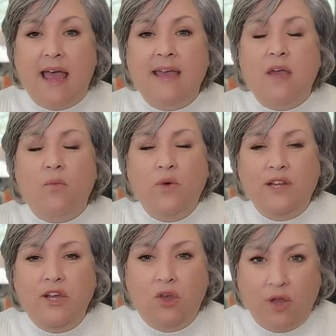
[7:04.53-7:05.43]
and
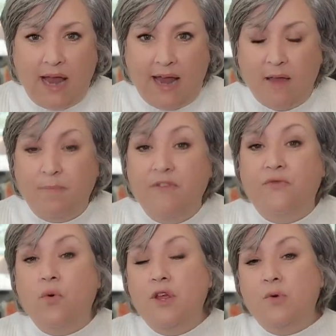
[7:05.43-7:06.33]
really good at it
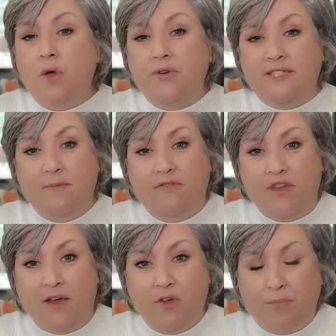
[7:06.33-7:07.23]
before you go to some of
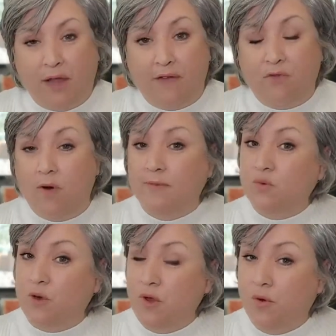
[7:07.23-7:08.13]
the other
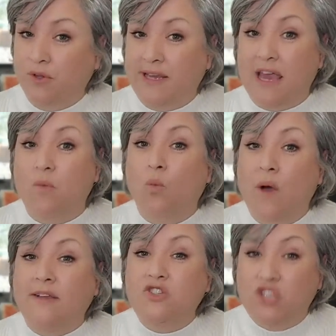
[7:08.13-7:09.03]
platforms where you only get
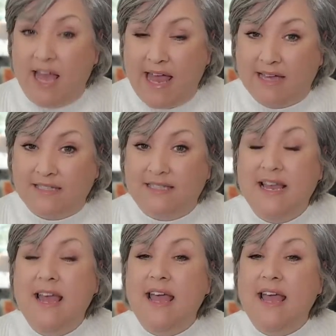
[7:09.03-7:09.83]
one chance.